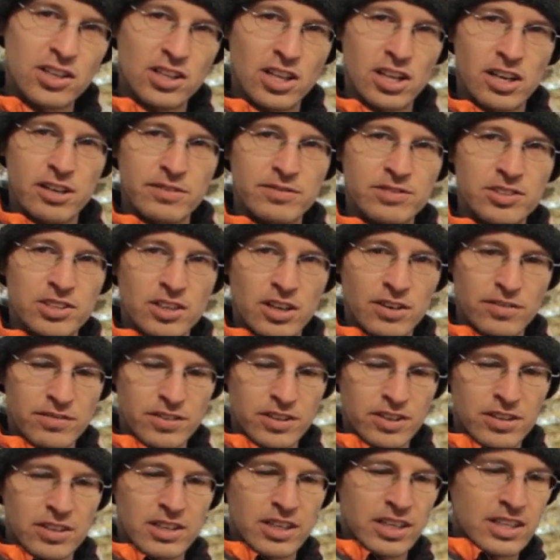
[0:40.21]
gloves
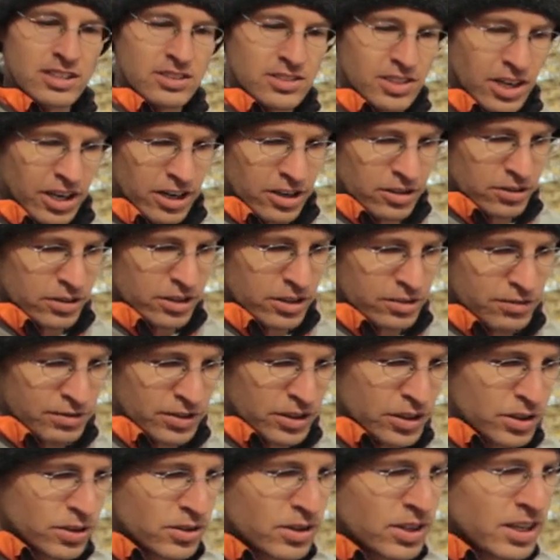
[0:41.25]
of the entire
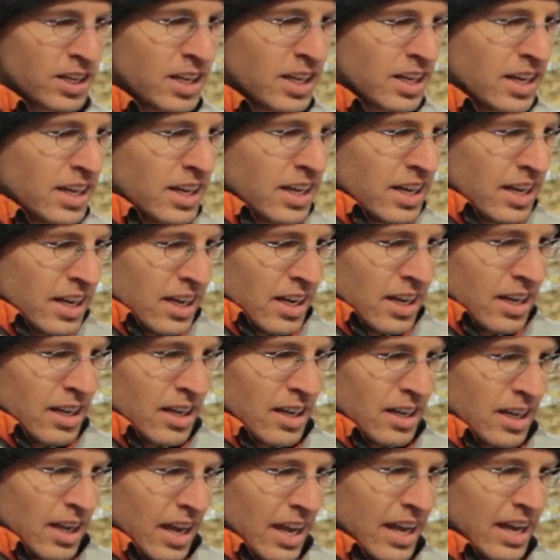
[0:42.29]
review,
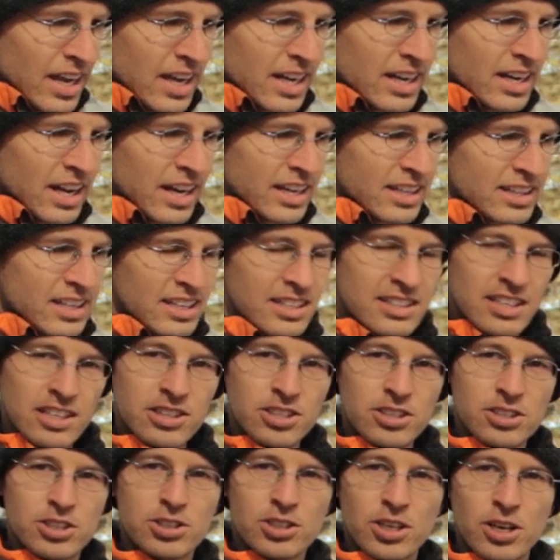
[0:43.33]
and I think
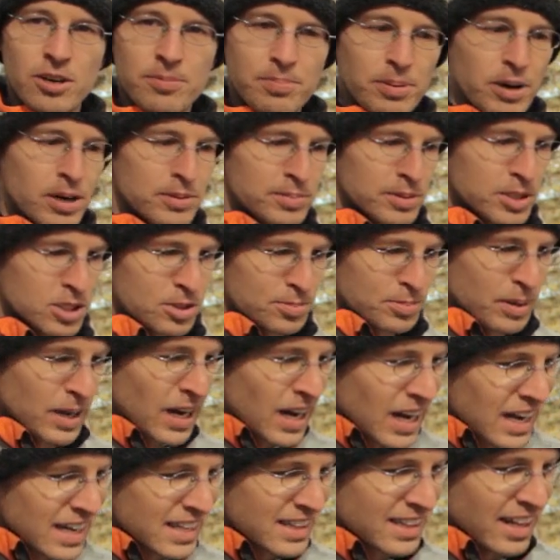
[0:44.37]
that there's a purpose
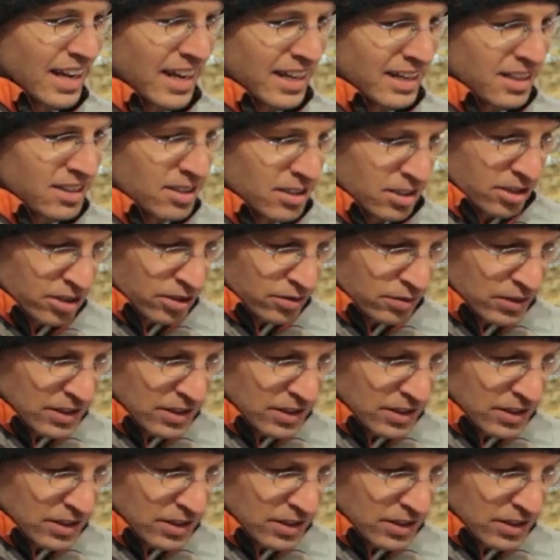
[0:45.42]
behind that, a good